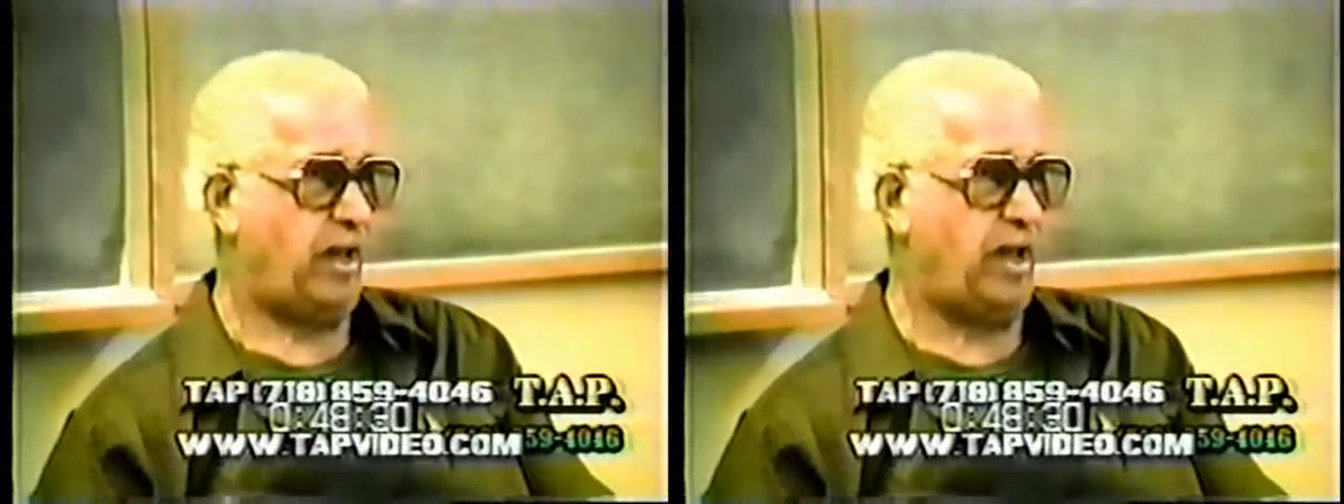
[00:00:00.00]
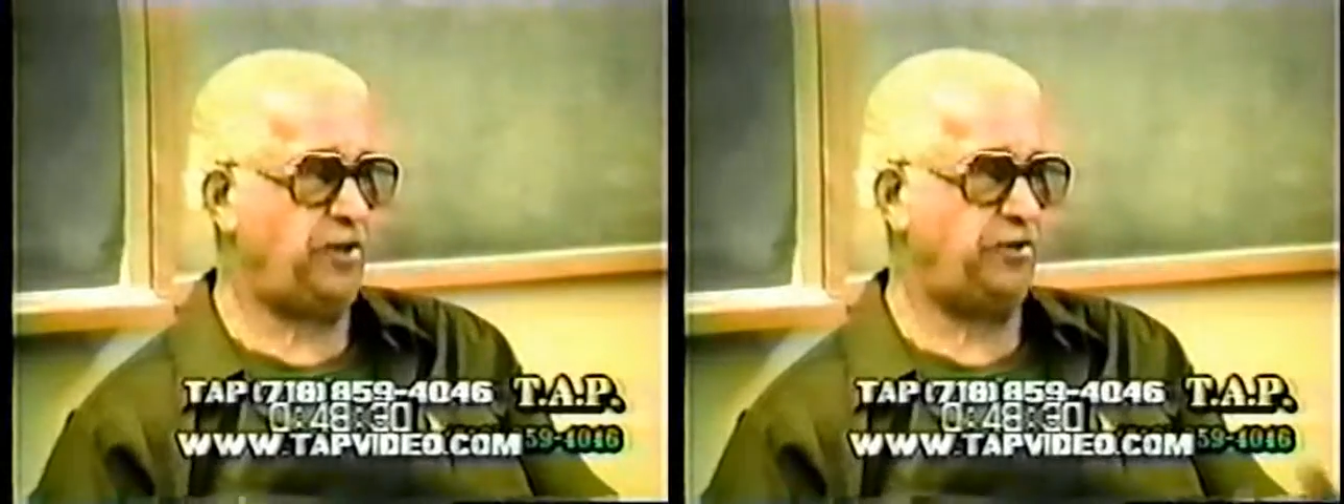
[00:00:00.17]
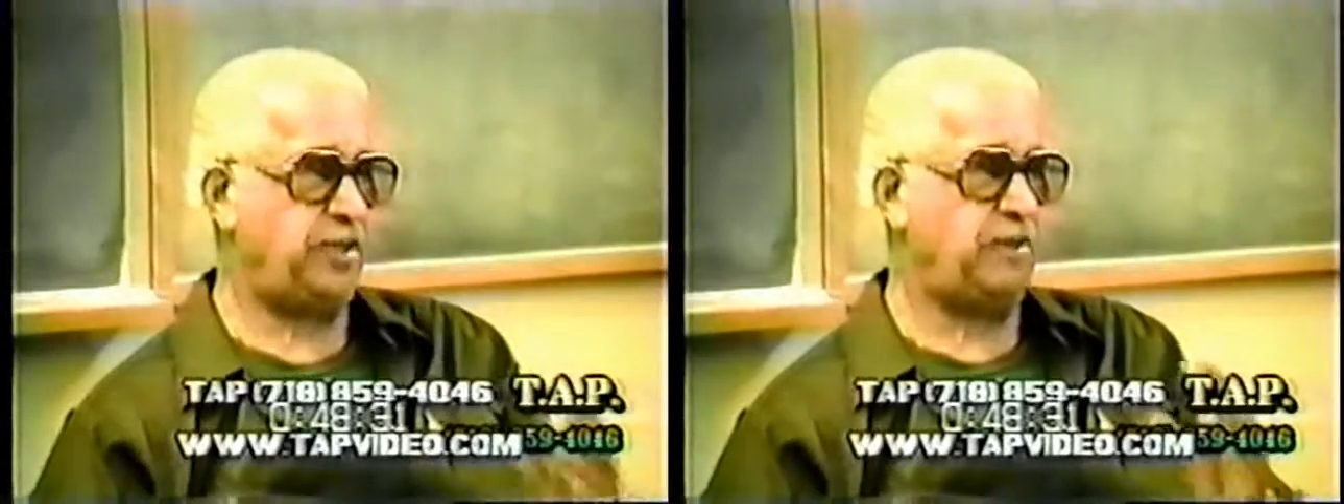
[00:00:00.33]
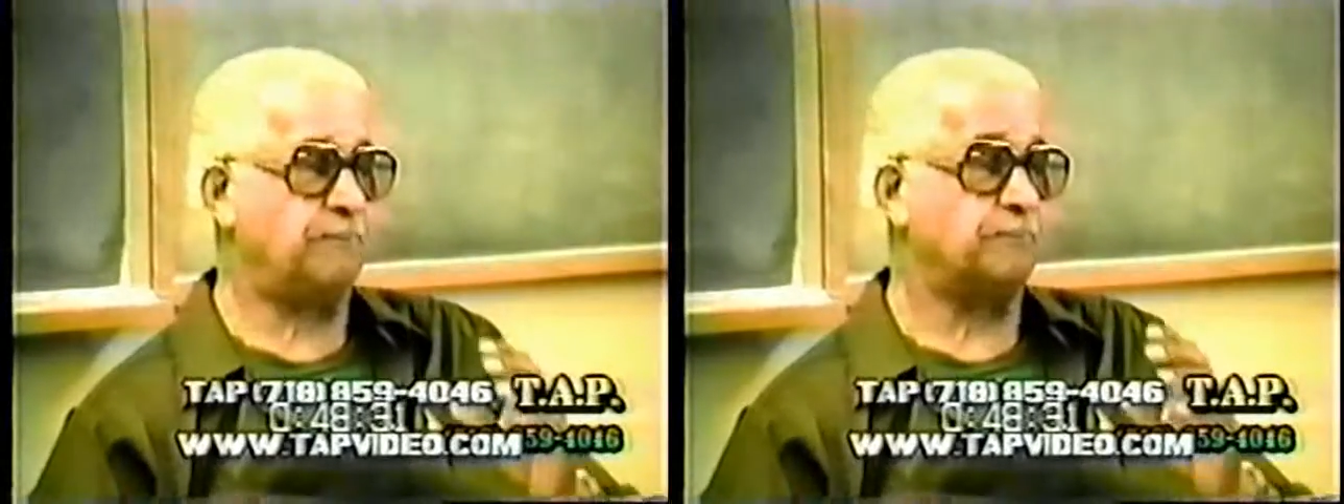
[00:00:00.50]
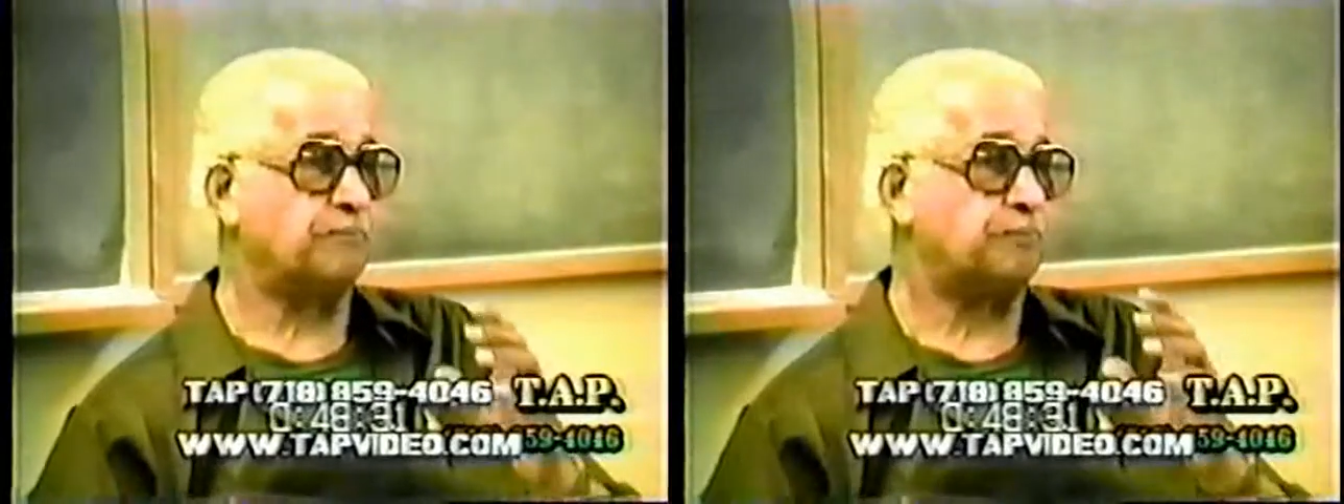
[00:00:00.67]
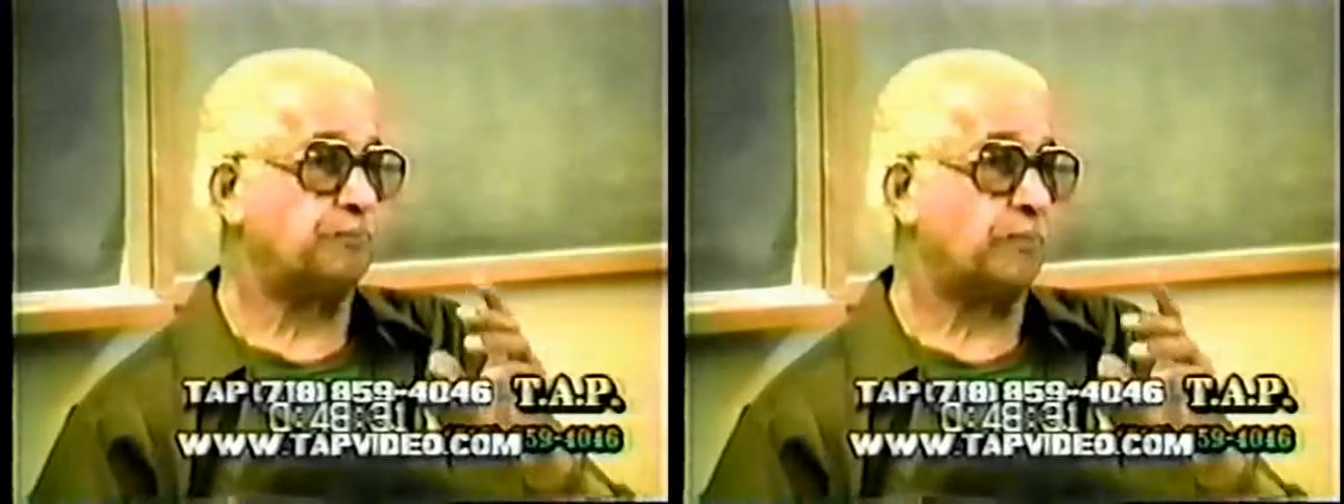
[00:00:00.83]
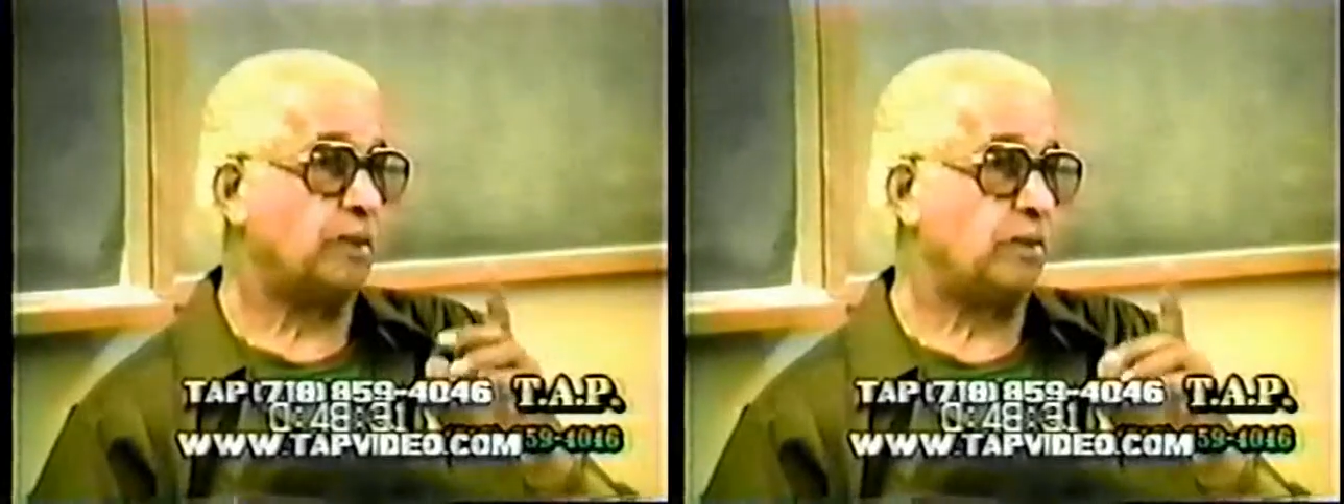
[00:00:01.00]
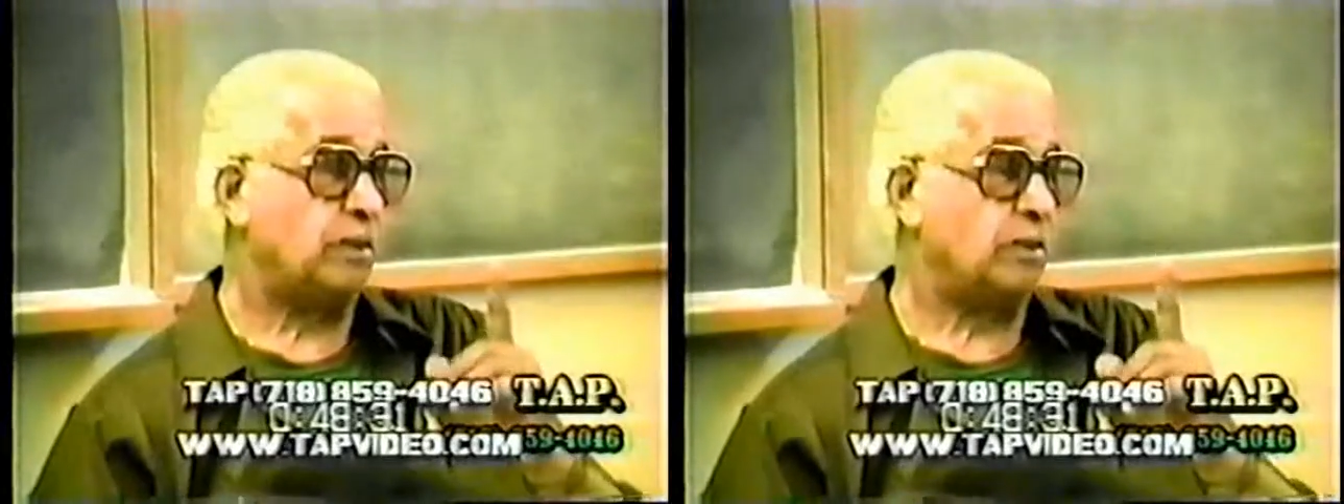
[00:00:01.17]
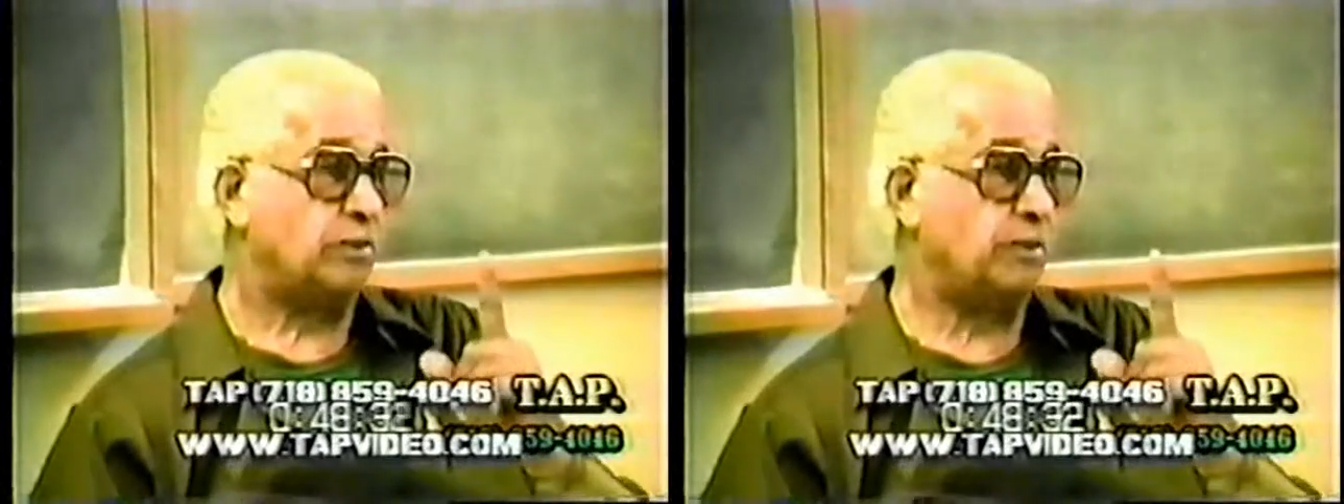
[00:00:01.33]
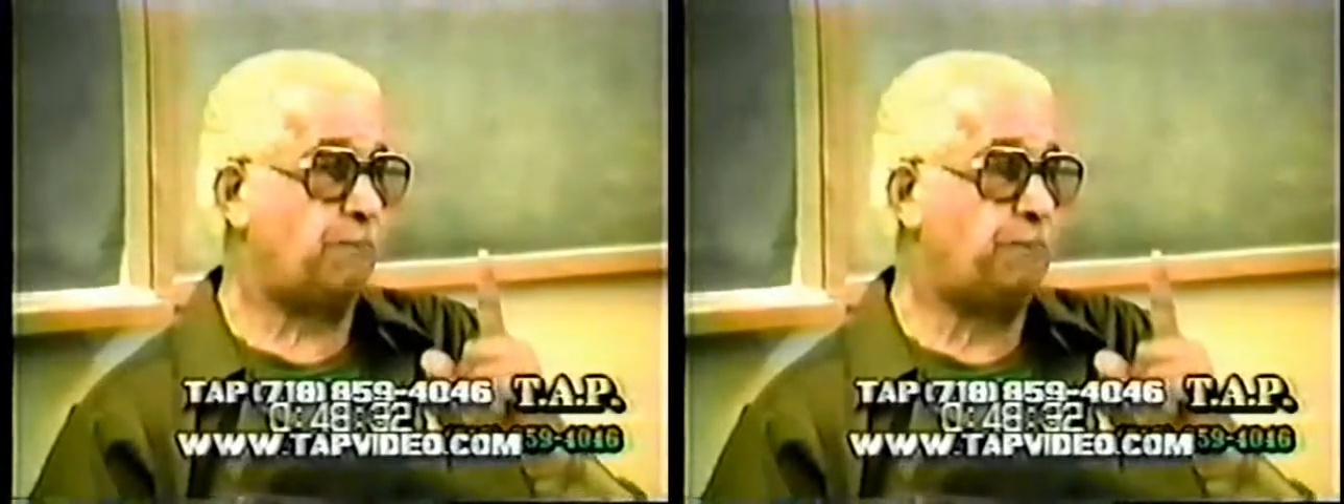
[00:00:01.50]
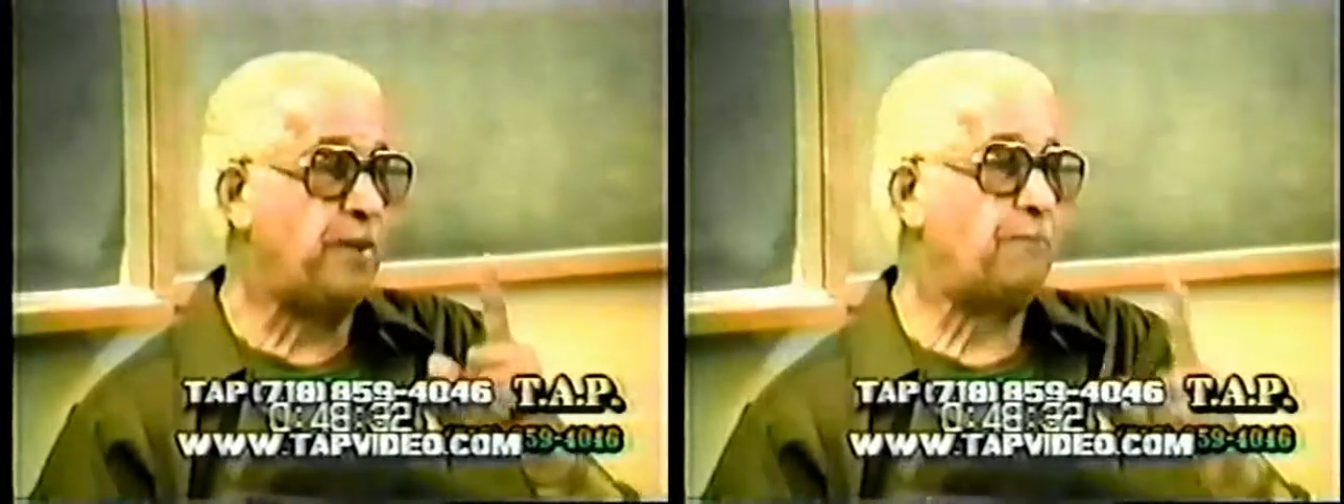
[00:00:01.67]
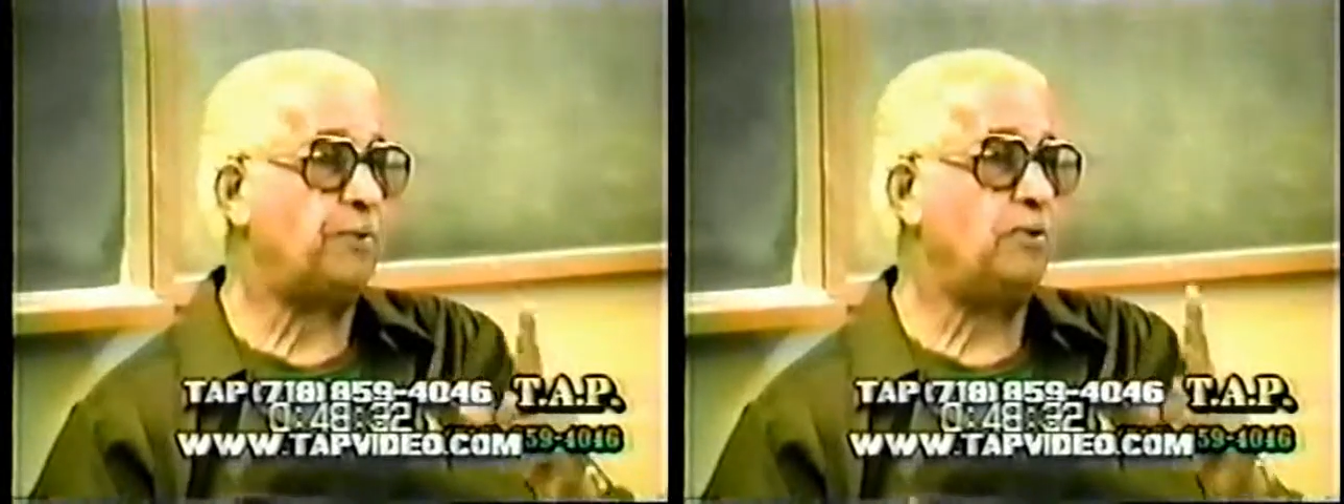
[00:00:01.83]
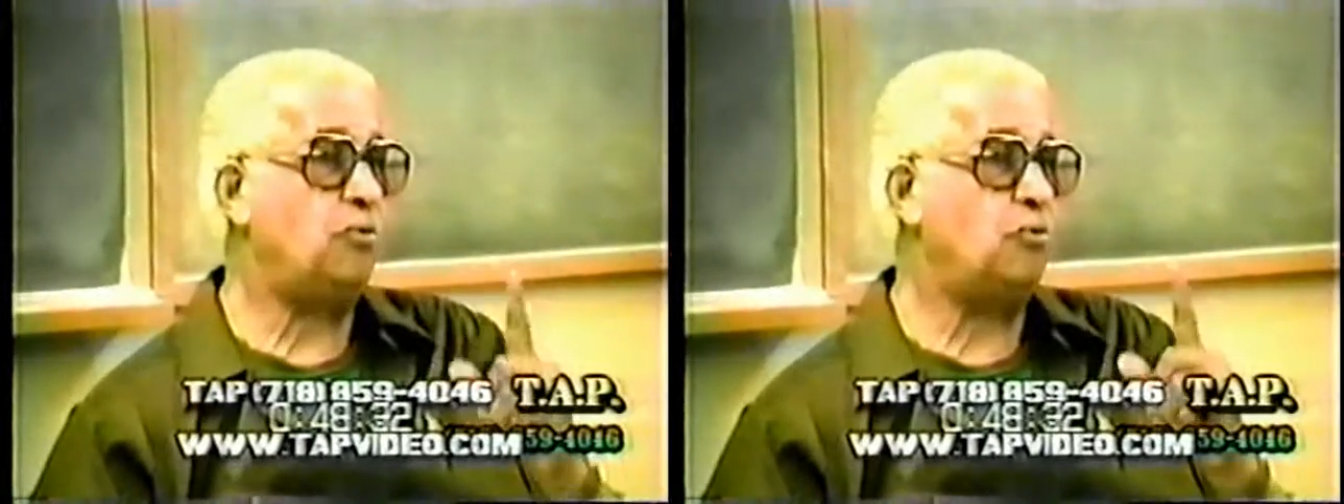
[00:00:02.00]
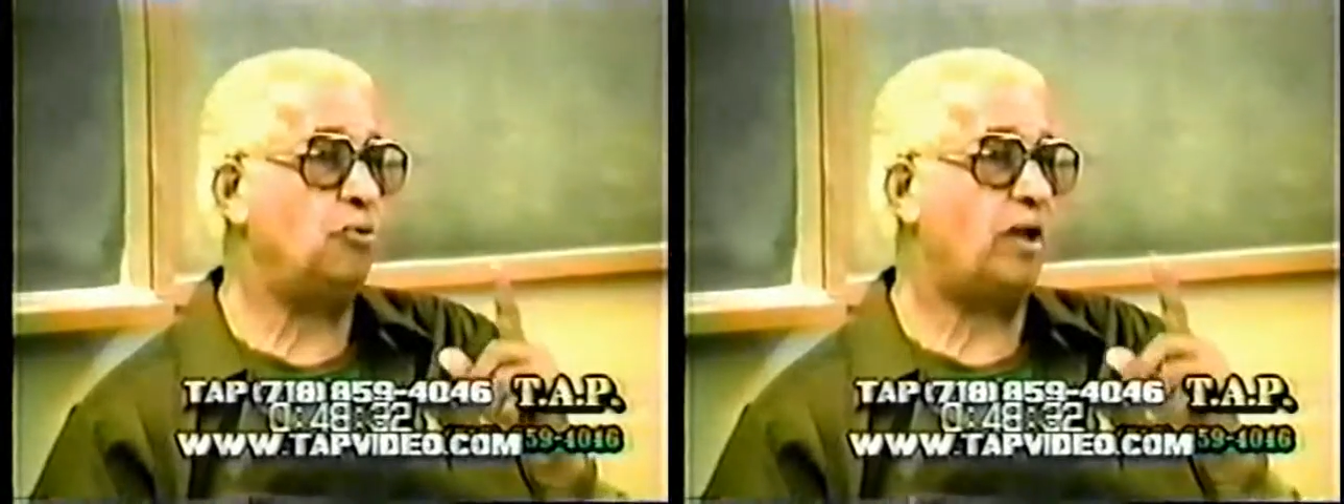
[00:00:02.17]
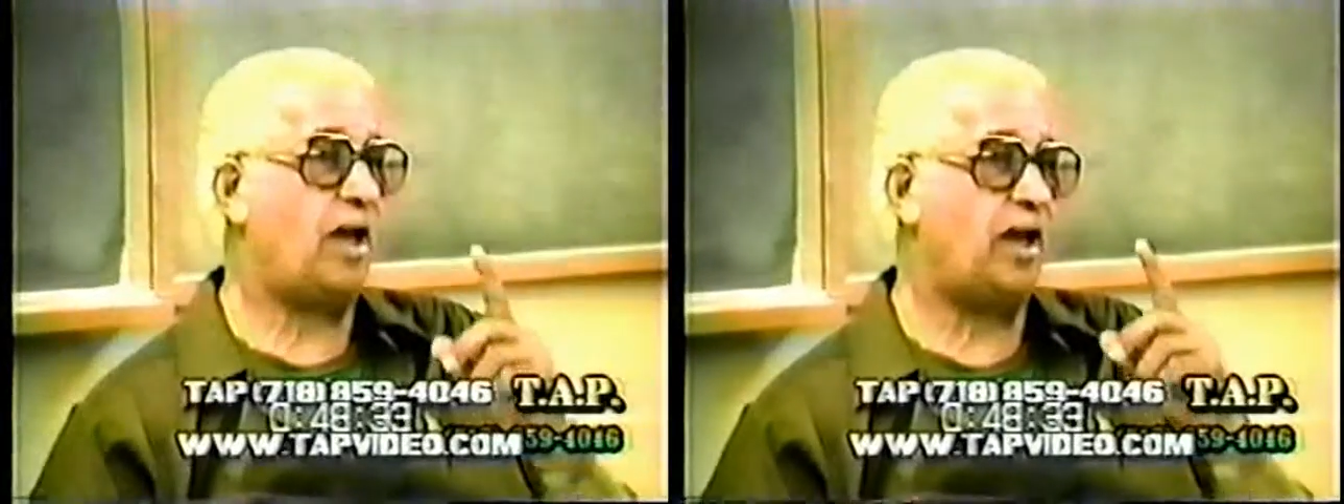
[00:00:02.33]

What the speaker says: And the people who,